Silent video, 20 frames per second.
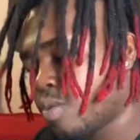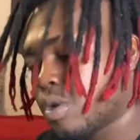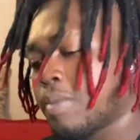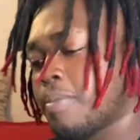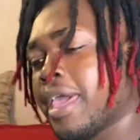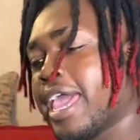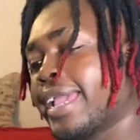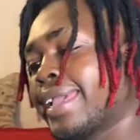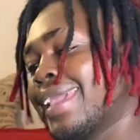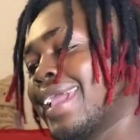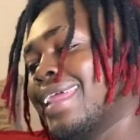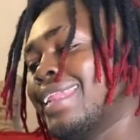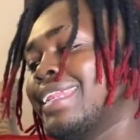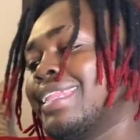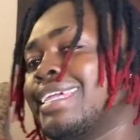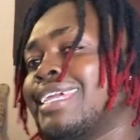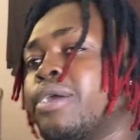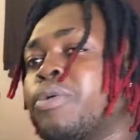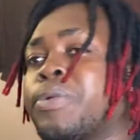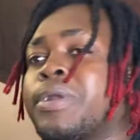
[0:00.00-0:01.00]
We back at it
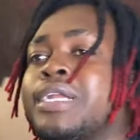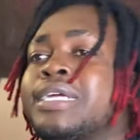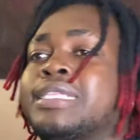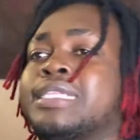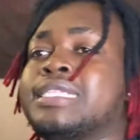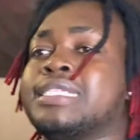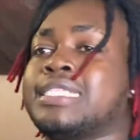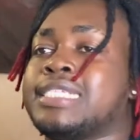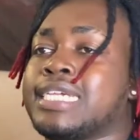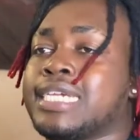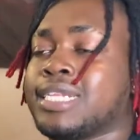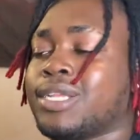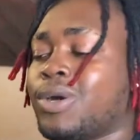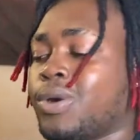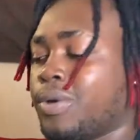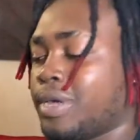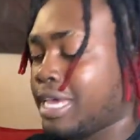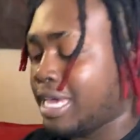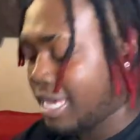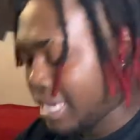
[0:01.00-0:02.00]
again with another
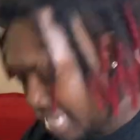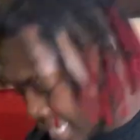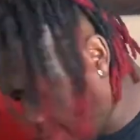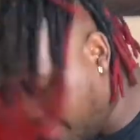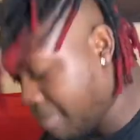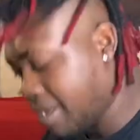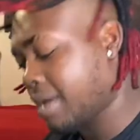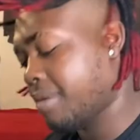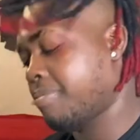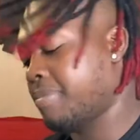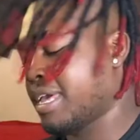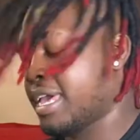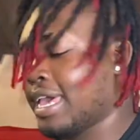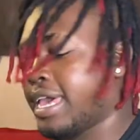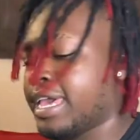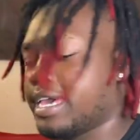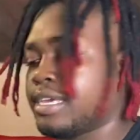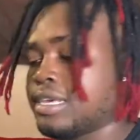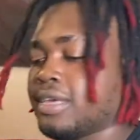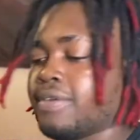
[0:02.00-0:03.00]
Tito in my
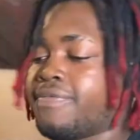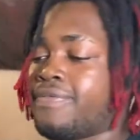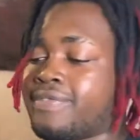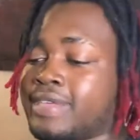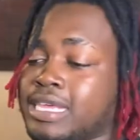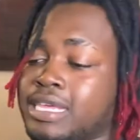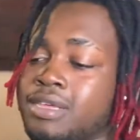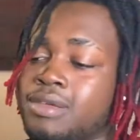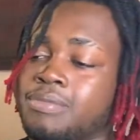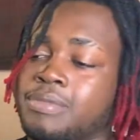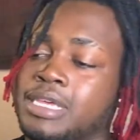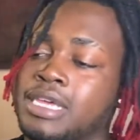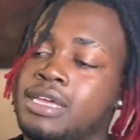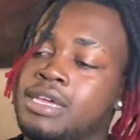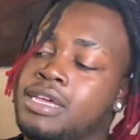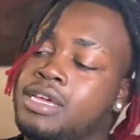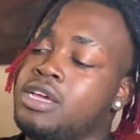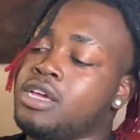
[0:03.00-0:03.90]
bag, you feel me?